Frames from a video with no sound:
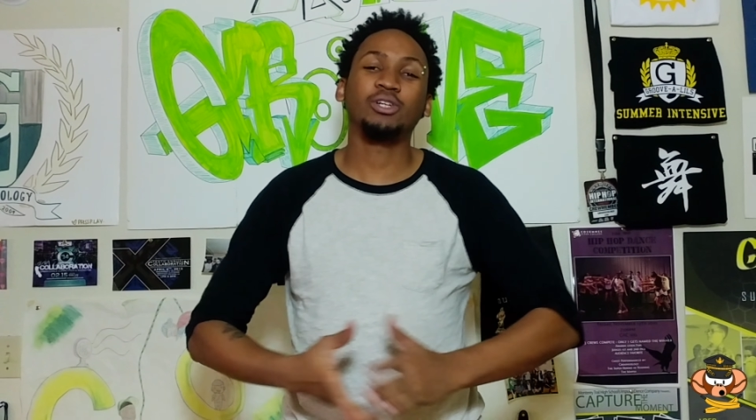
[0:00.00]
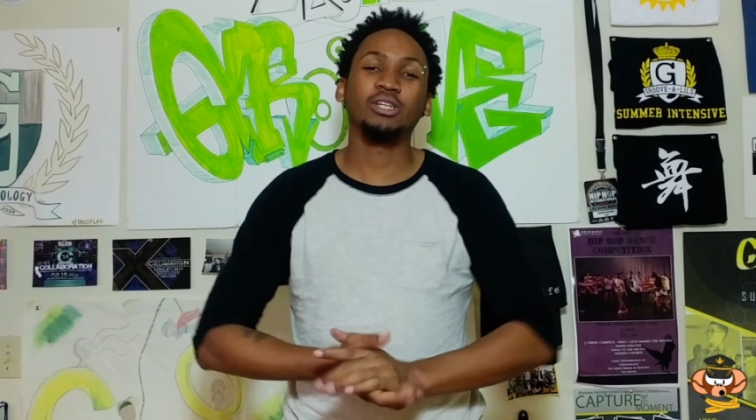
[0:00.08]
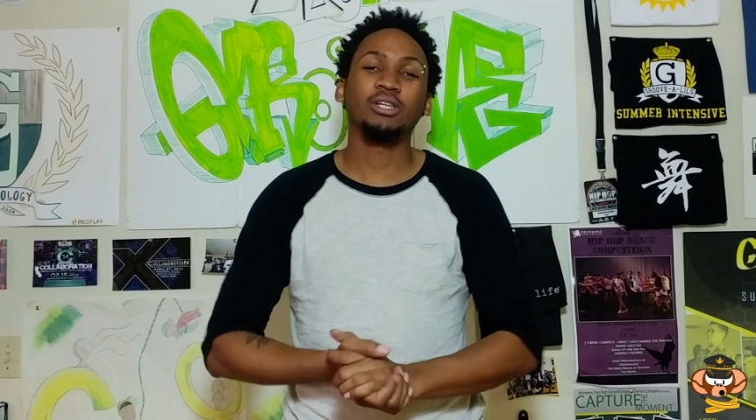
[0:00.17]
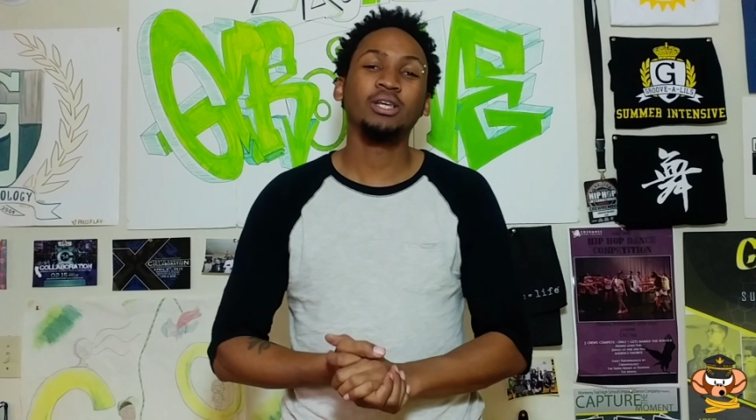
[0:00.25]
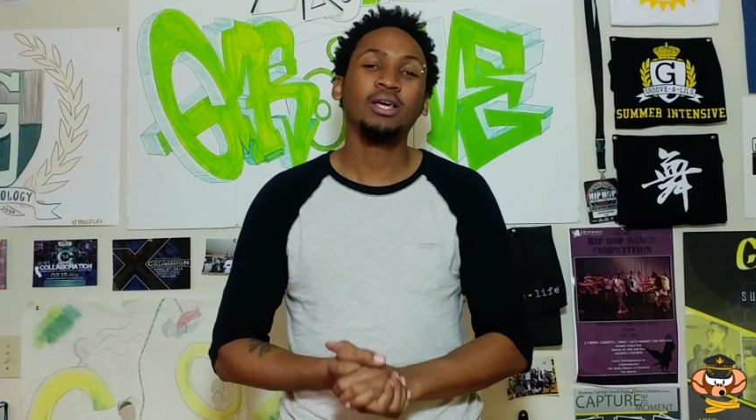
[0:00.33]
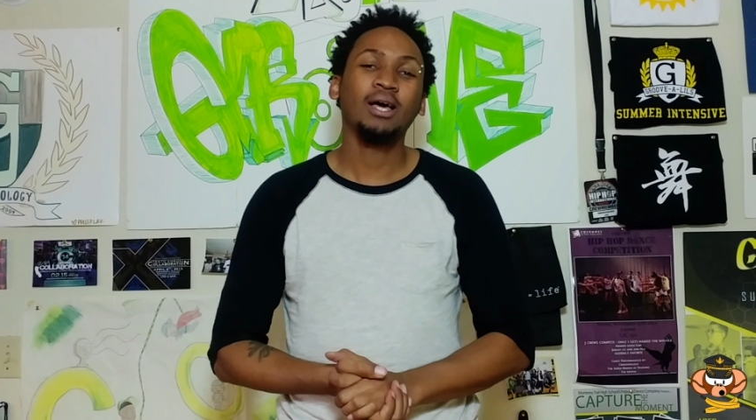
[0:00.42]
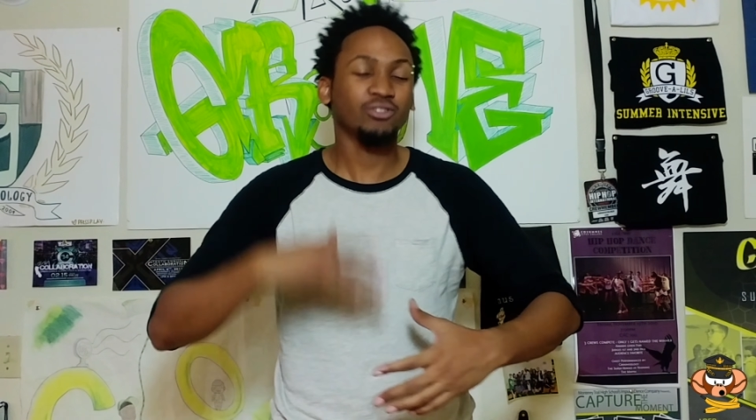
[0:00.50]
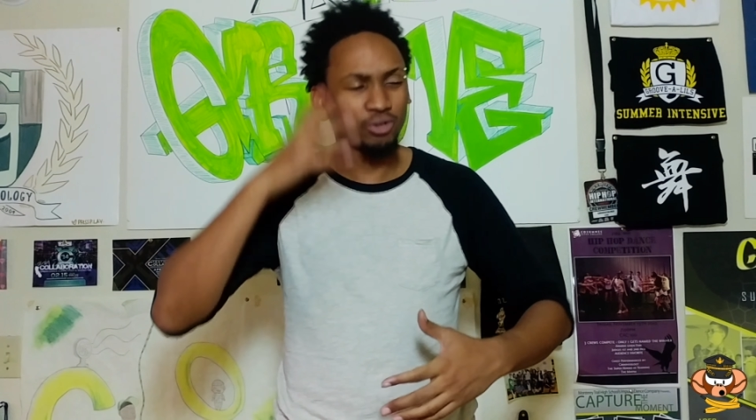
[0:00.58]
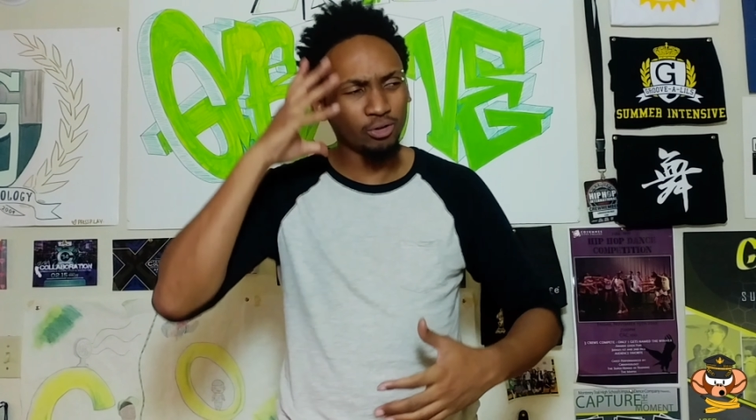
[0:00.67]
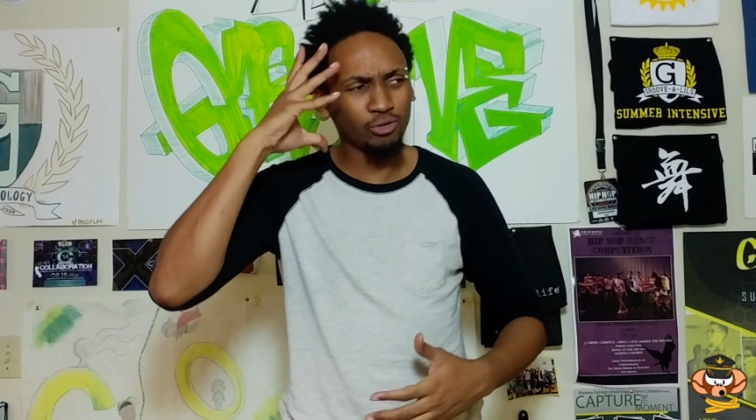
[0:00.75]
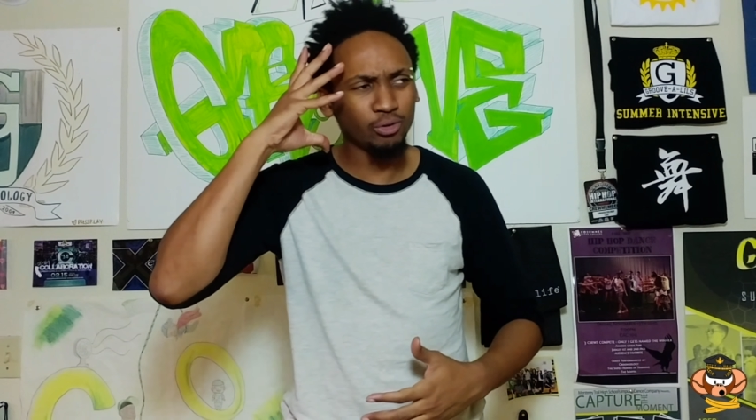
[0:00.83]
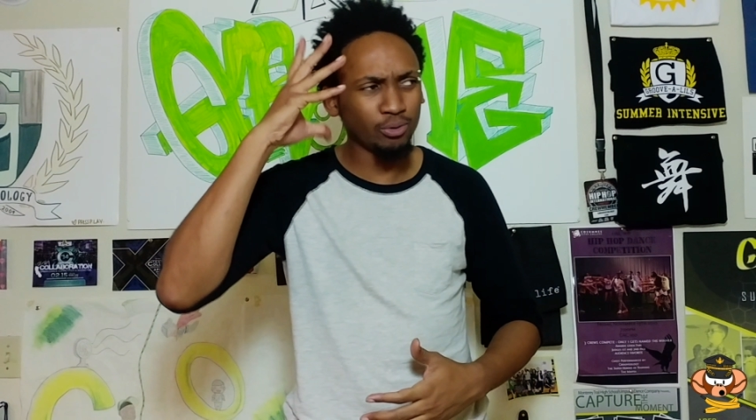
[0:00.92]
can
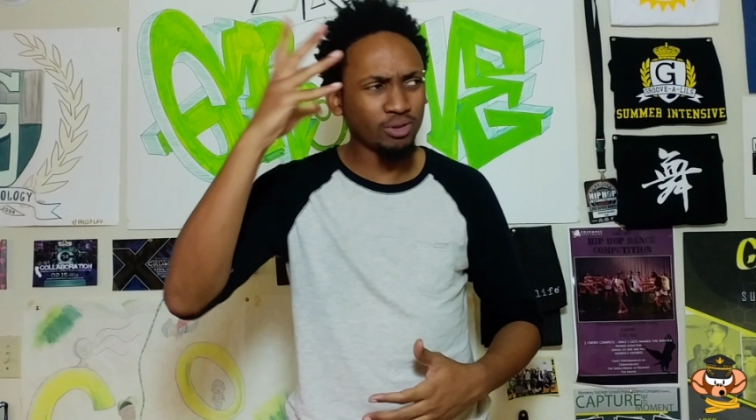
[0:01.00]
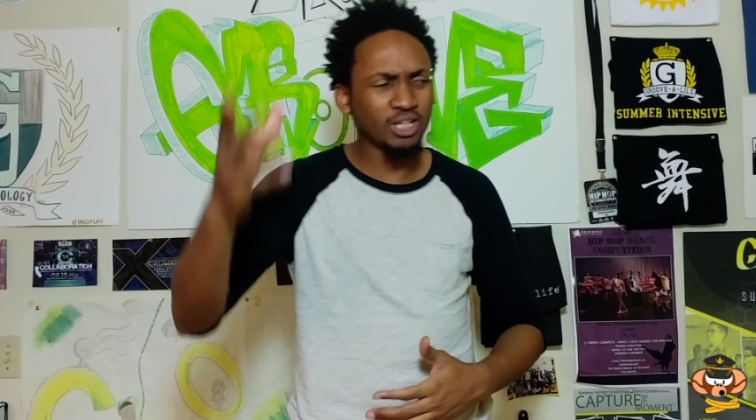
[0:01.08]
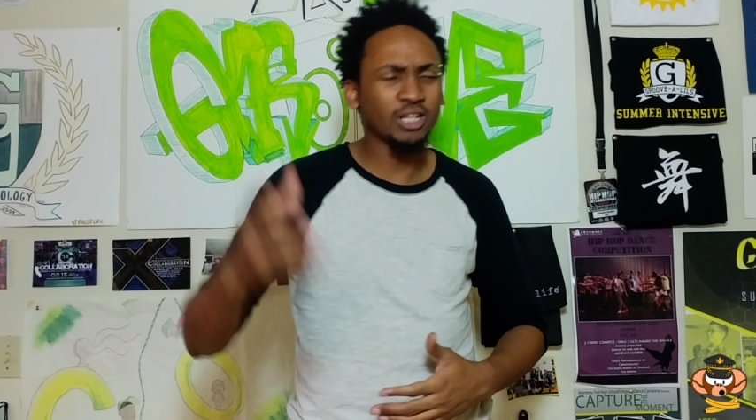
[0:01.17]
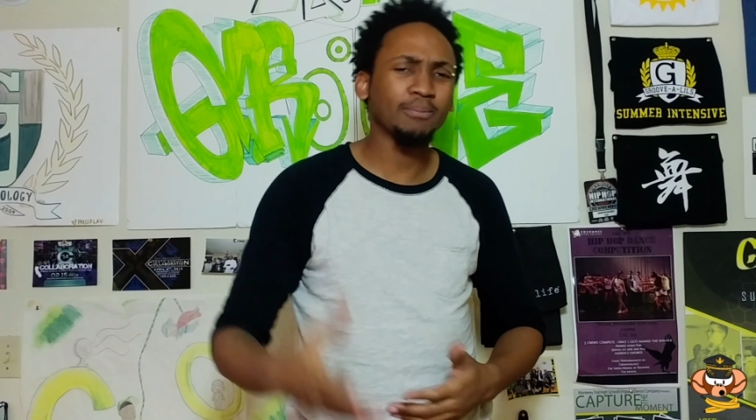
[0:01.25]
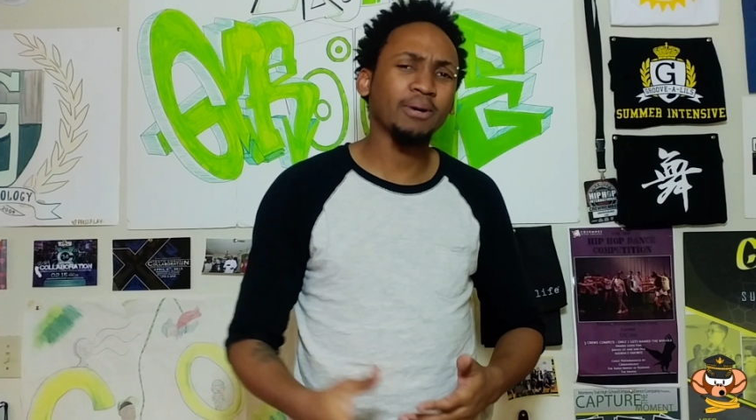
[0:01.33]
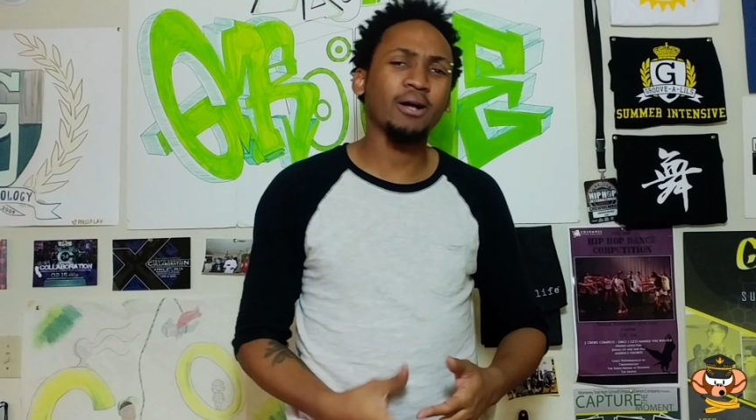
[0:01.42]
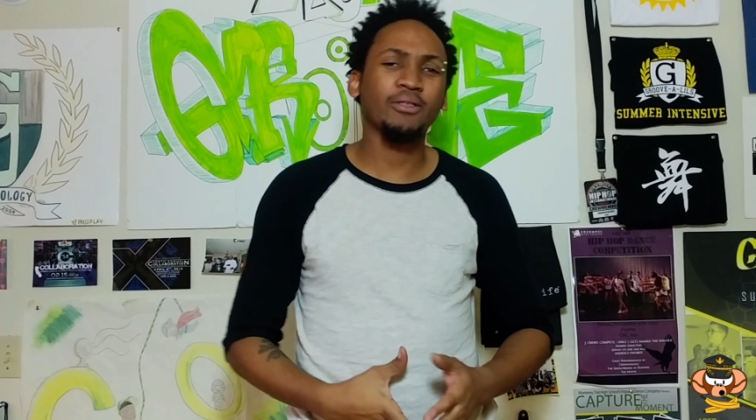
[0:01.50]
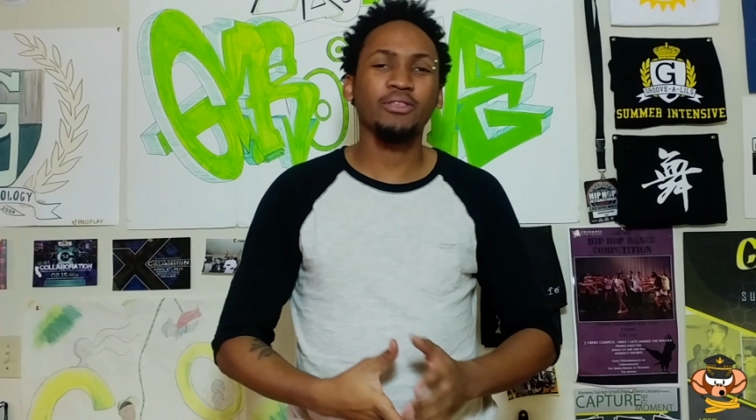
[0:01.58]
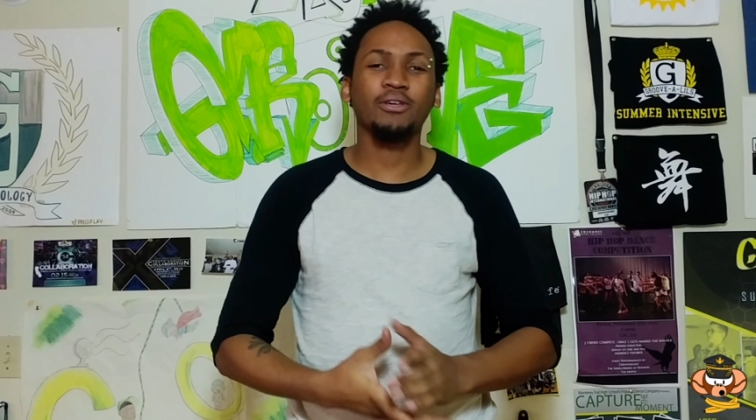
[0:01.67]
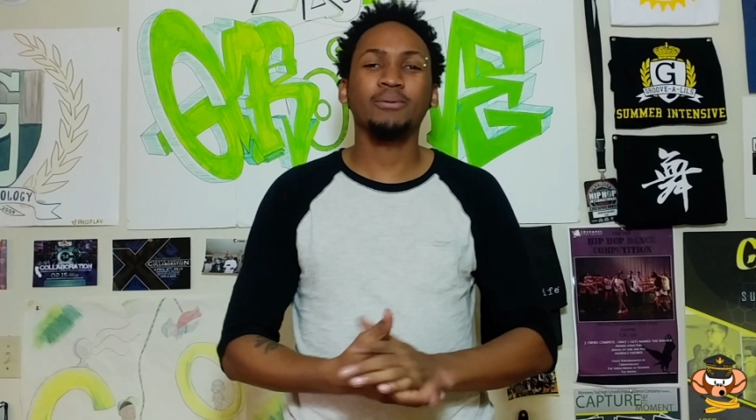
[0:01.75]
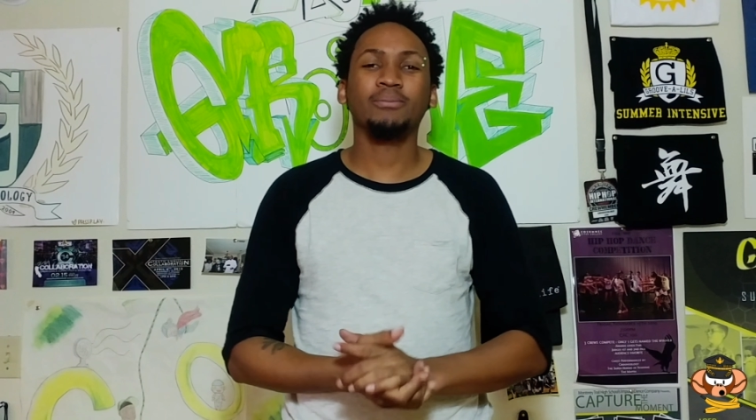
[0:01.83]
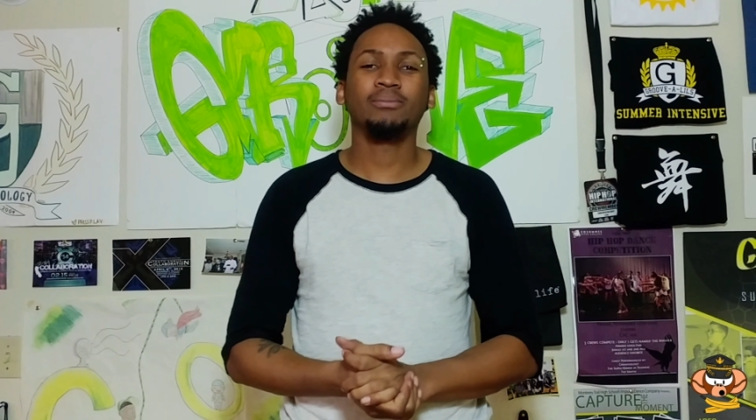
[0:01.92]
start to think about
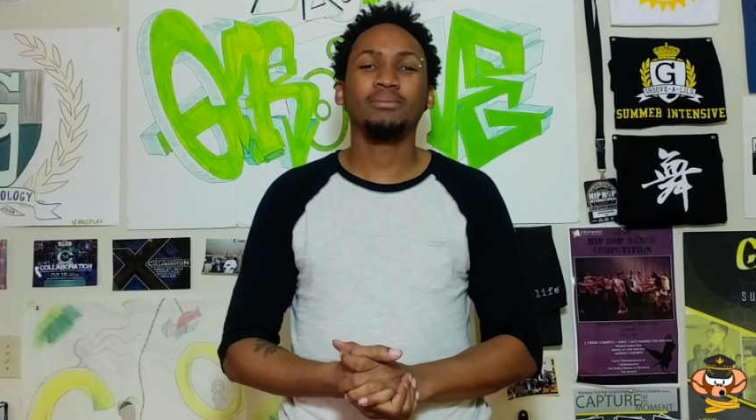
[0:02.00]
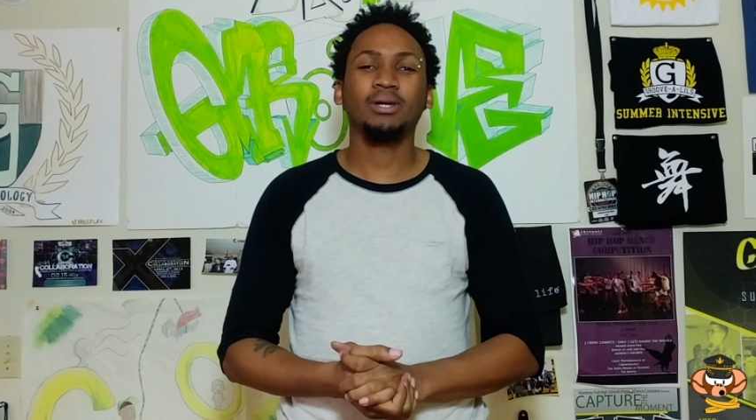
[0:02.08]
them